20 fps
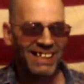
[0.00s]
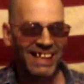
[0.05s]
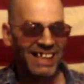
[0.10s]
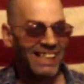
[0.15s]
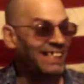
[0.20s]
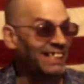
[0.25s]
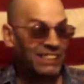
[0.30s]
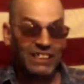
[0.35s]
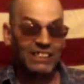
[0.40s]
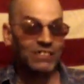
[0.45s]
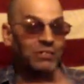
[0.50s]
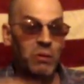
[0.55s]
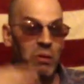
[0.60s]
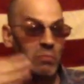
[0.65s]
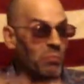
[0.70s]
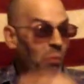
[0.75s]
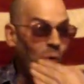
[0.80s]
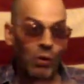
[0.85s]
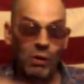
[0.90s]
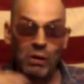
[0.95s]
And it just,
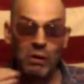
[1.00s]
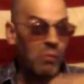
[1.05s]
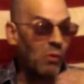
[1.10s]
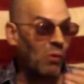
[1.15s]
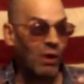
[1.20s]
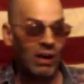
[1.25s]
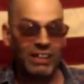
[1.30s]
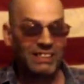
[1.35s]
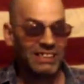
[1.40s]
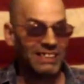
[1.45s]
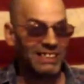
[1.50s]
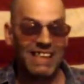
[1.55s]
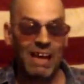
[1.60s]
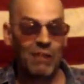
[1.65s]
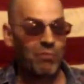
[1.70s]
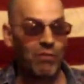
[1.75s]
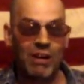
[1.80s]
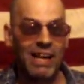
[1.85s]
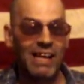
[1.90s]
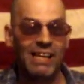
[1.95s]
more and more, it just
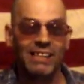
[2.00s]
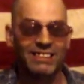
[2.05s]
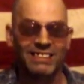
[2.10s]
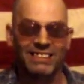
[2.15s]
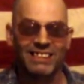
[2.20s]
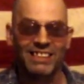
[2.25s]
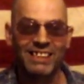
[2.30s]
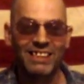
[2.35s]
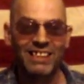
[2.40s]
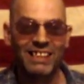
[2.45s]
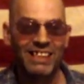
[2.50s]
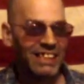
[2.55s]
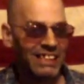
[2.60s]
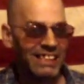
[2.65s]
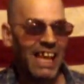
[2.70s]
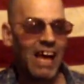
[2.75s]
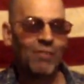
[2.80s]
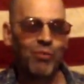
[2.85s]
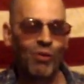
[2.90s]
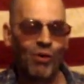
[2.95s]
never ends. It
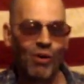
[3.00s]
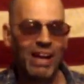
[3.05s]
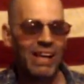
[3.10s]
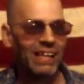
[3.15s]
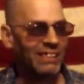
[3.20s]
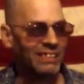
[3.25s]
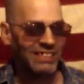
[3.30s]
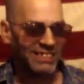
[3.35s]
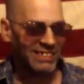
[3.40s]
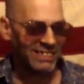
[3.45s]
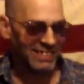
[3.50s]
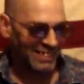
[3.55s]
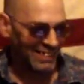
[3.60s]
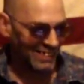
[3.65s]
never ends.